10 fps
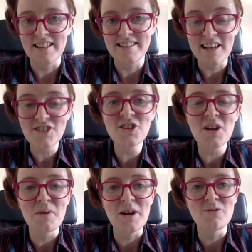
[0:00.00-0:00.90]
session
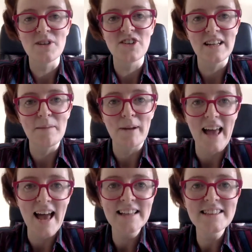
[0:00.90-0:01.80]
than we originally
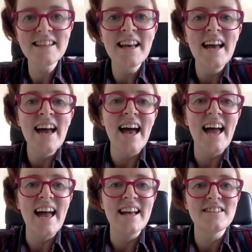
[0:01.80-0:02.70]

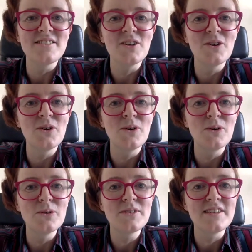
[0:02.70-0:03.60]
planned.
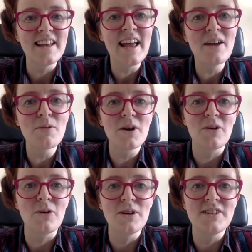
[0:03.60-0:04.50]
So today we're
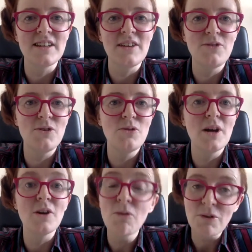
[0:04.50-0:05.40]
going to give you
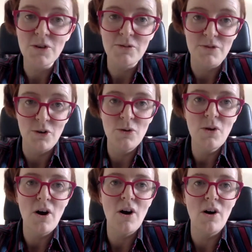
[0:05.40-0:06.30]
an overview
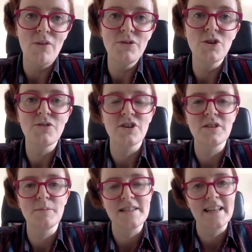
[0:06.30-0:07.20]
of
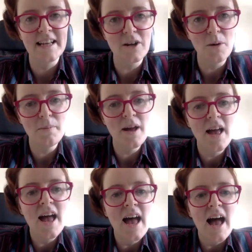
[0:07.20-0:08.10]
Universal Basic Income,
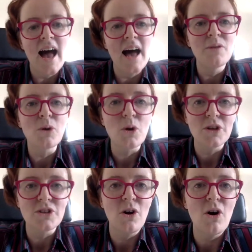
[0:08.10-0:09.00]
and we're
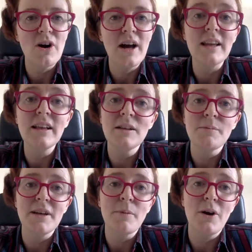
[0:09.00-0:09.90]
going to talk a little
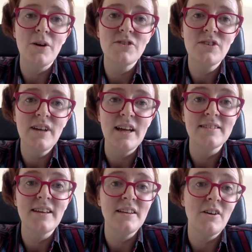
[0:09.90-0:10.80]
bit about
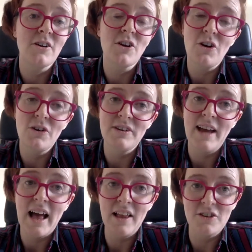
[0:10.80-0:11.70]
it in our current
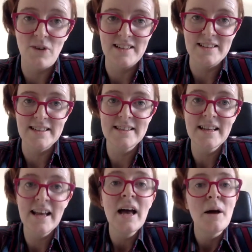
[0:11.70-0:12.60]
health crisis.
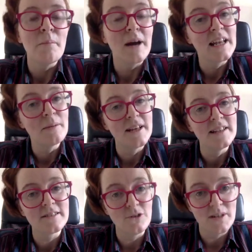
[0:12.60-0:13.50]
My name
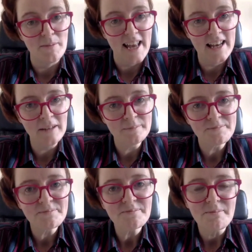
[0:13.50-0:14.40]
is Lucy McKenna.
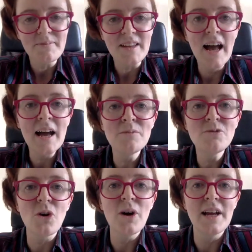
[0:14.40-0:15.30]
I'm
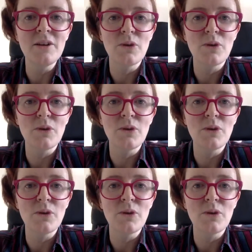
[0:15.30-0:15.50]
joined